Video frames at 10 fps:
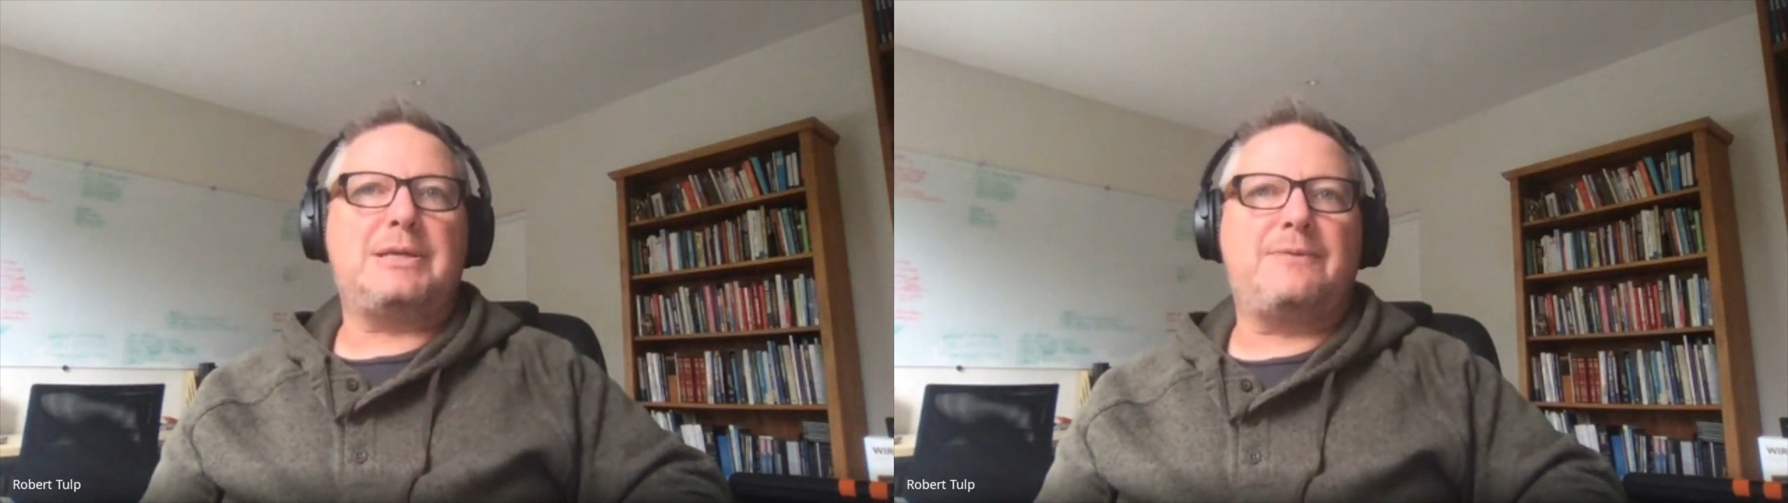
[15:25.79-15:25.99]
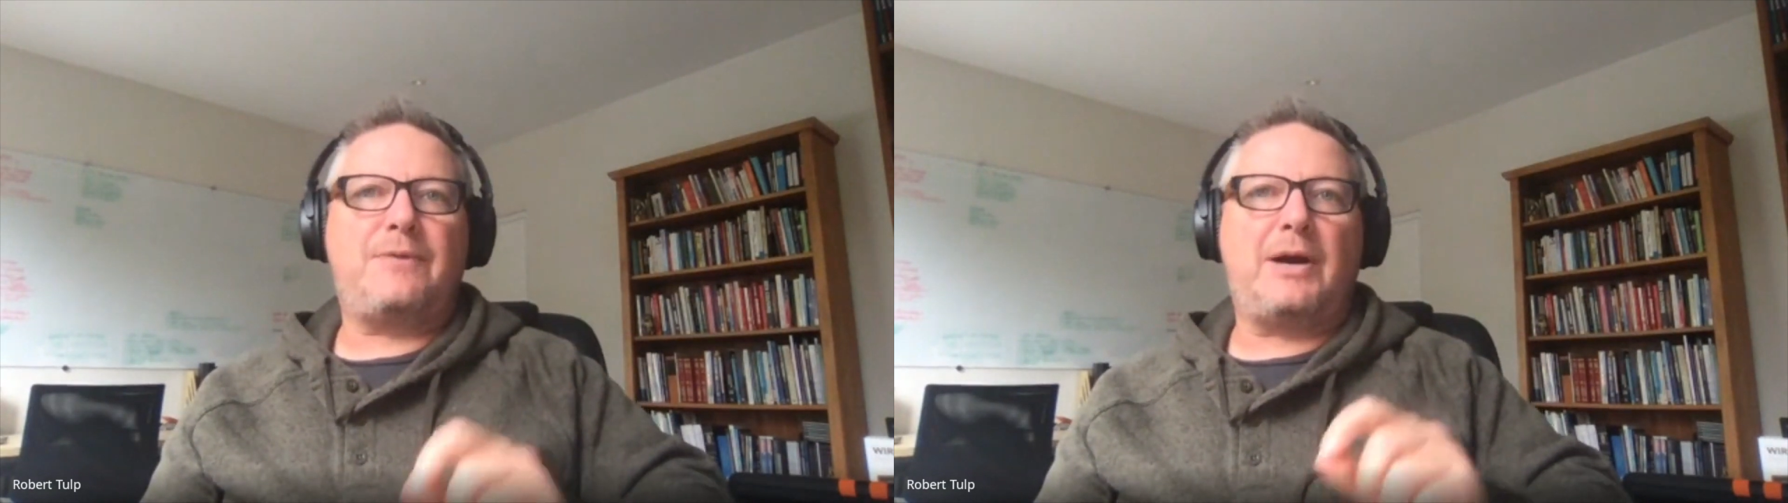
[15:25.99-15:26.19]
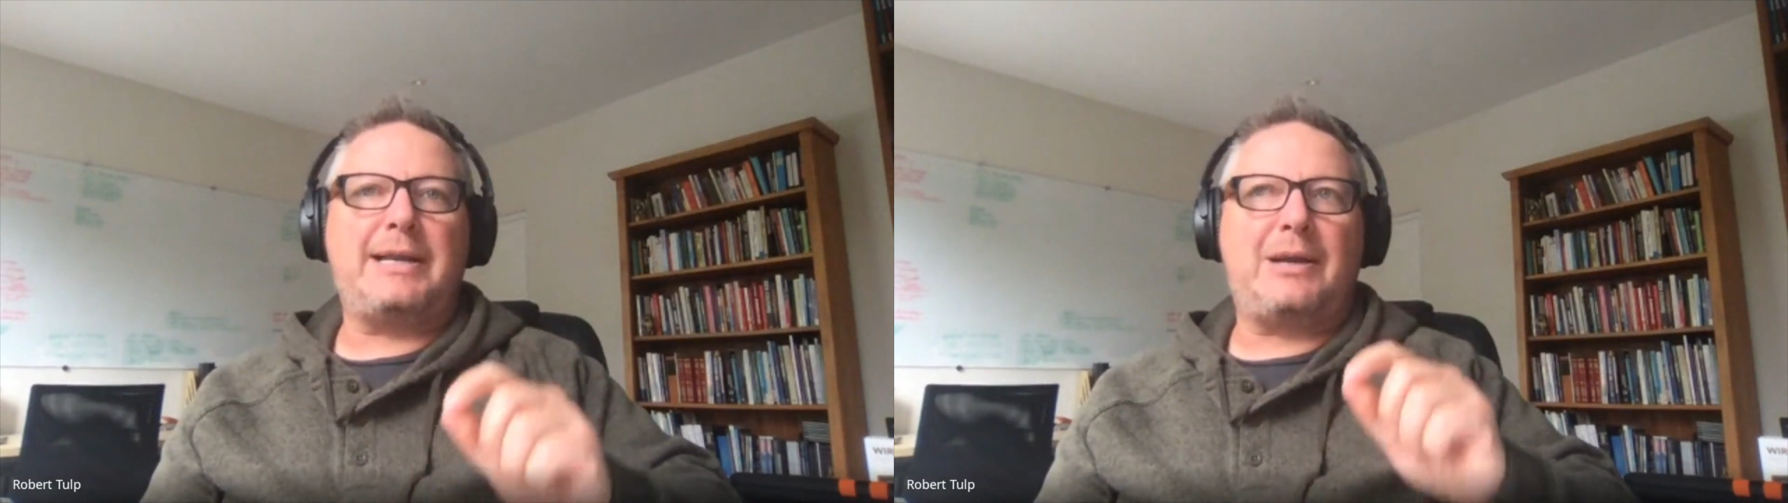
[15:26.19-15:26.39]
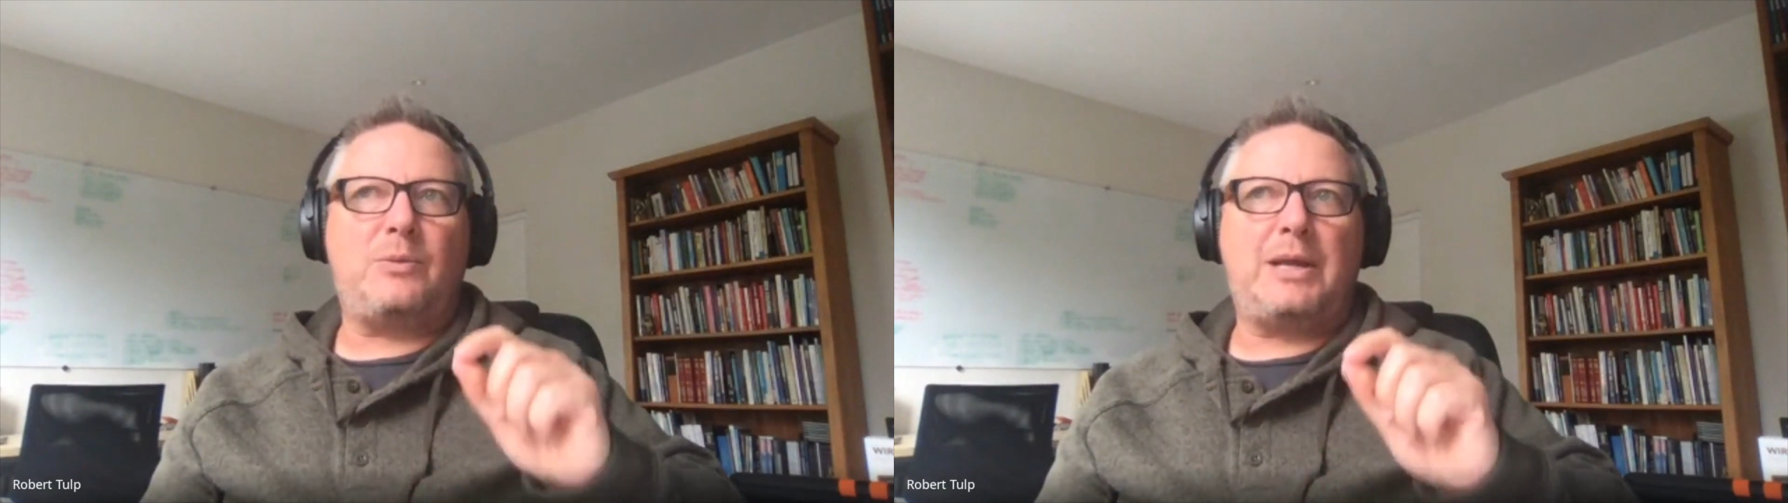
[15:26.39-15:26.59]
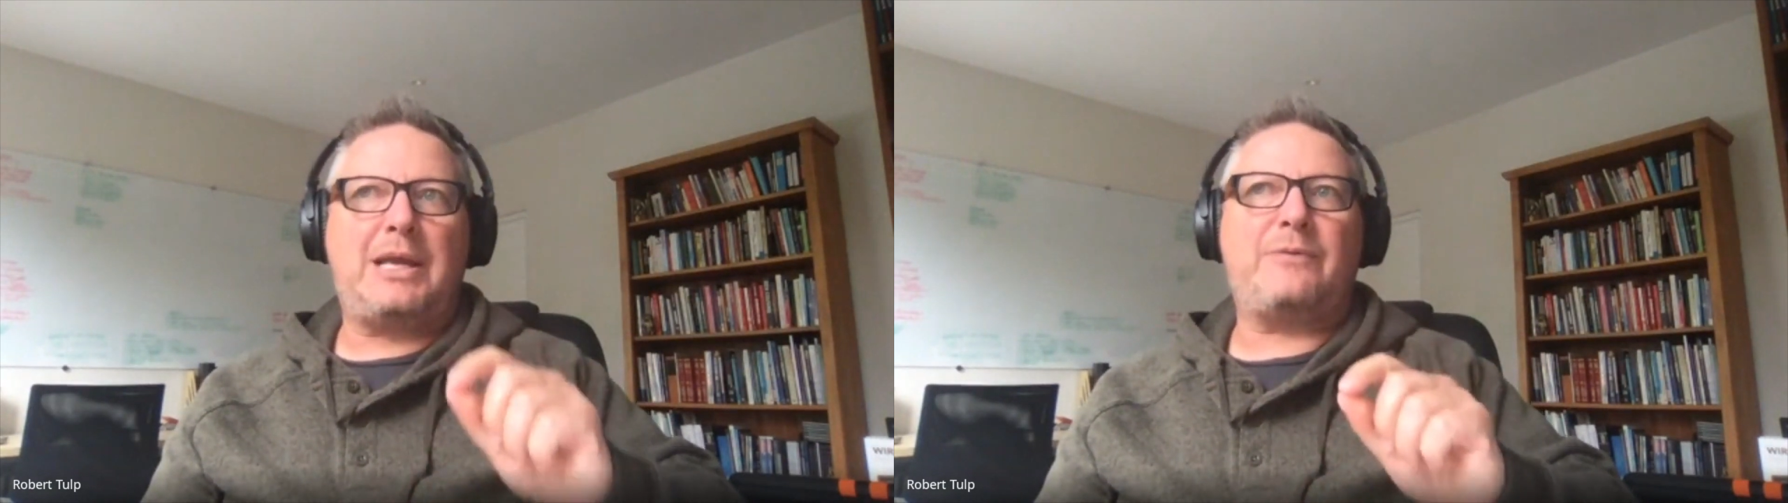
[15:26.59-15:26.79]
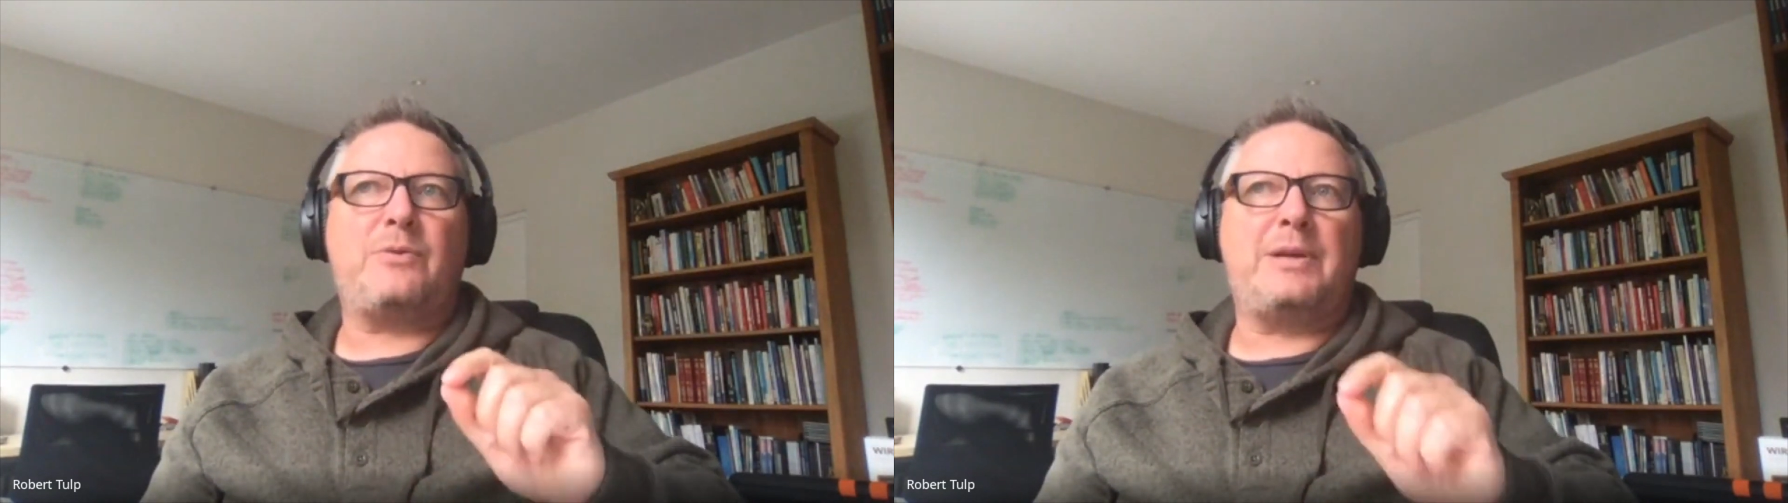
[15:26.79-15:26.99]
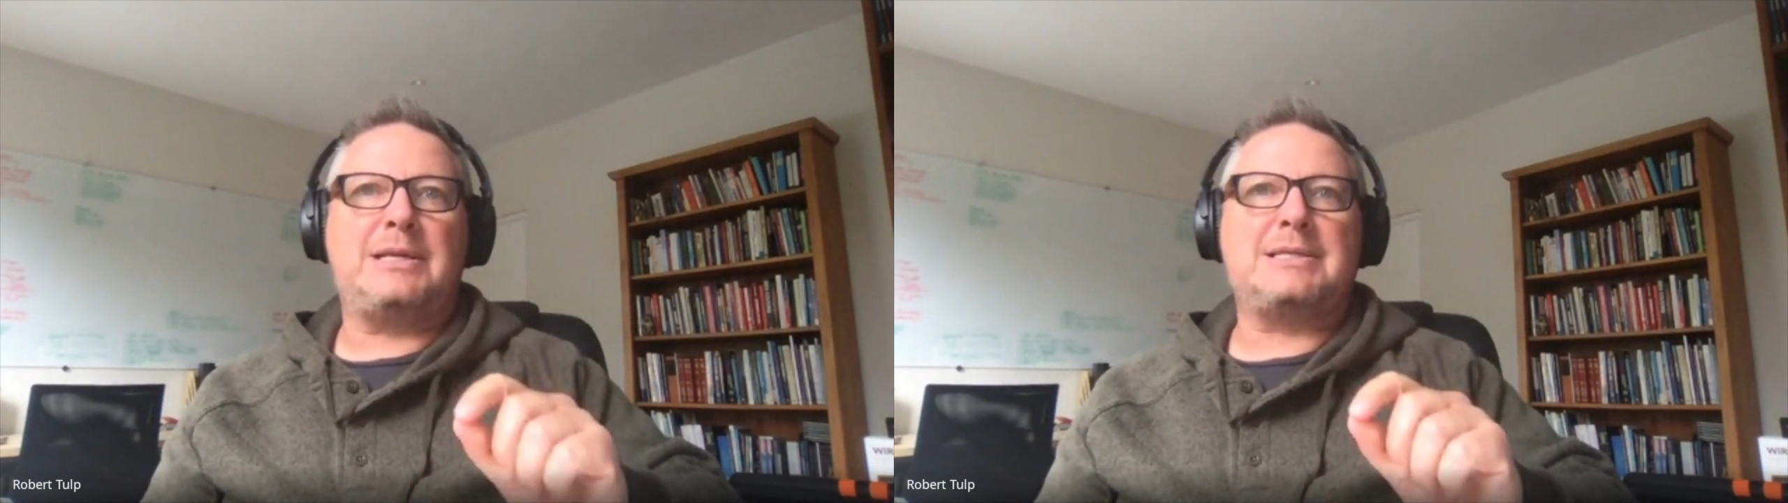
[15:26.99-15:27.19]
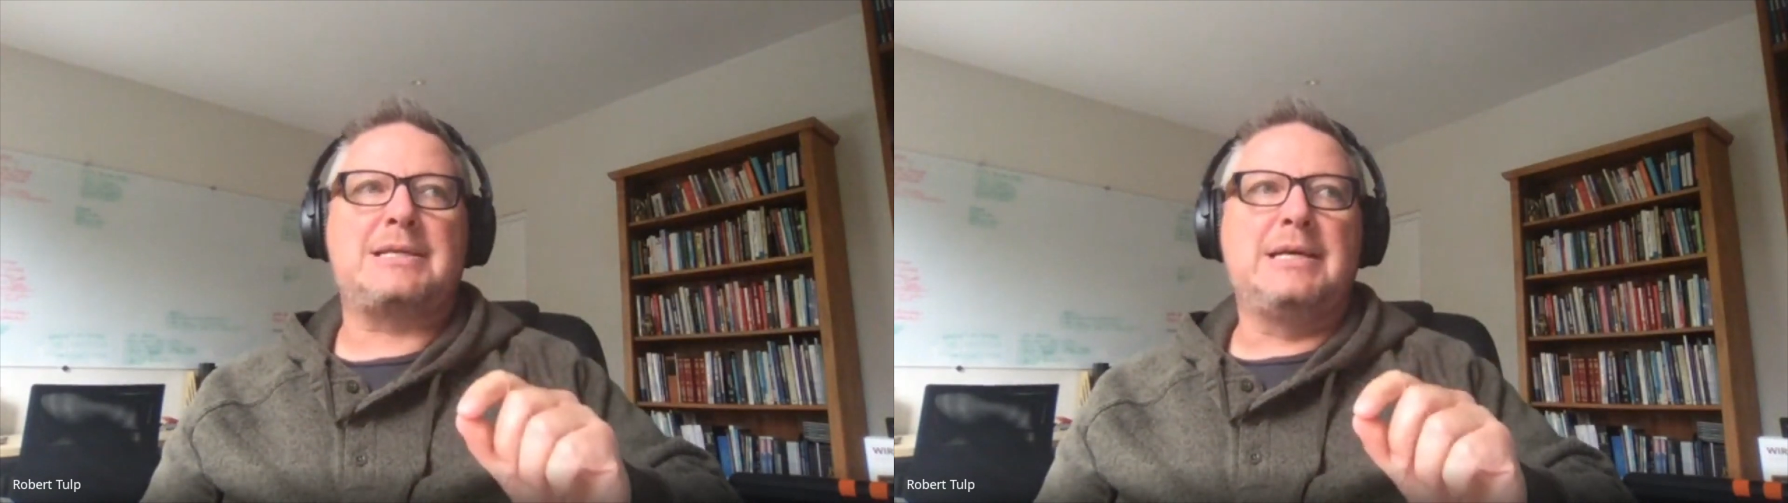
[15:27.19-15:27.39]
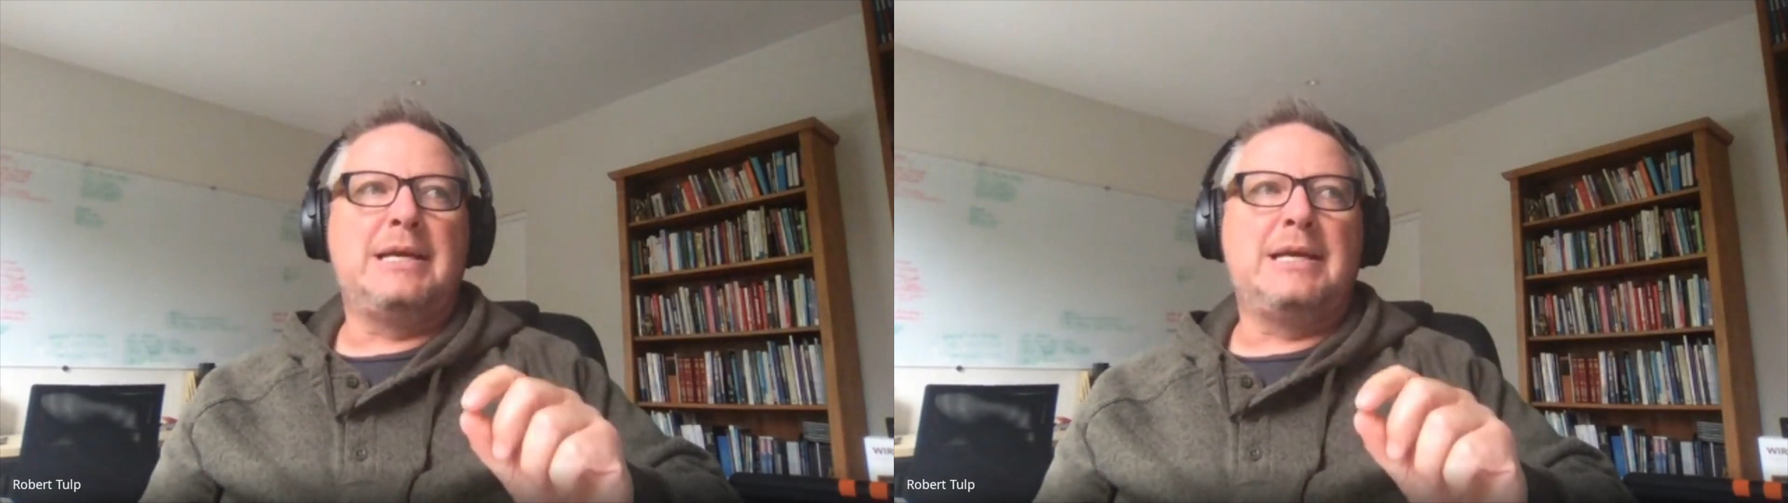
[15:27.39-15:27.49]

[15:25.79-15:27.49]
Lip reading: find out where everyone is,